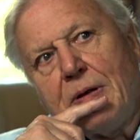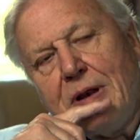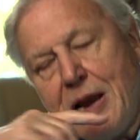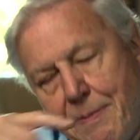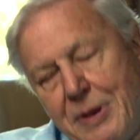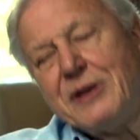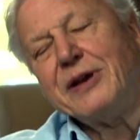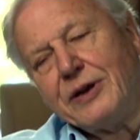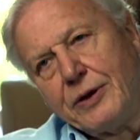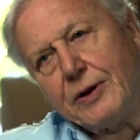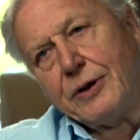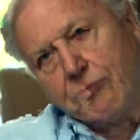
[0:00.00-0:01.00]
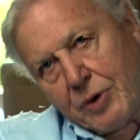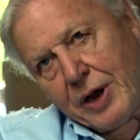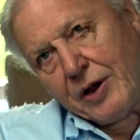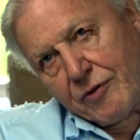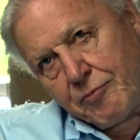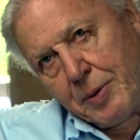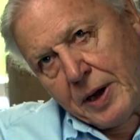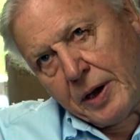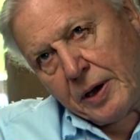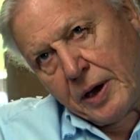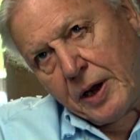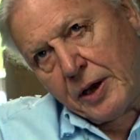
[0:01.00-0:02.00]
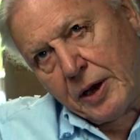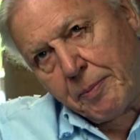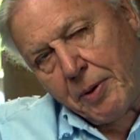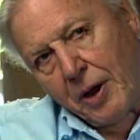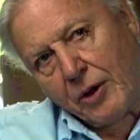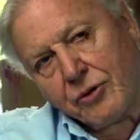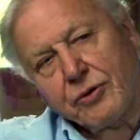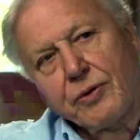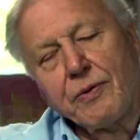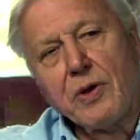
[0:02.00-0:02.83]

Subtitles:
limited we have been in the past.